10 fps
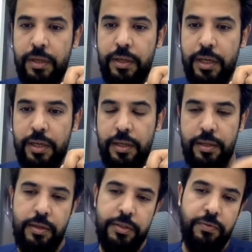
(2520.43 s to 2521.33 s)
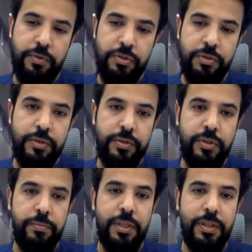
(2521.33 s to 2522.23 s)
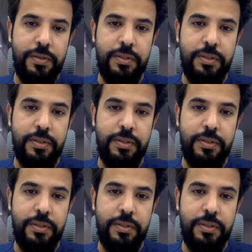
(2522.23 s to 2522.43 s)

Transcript: Esophageal This is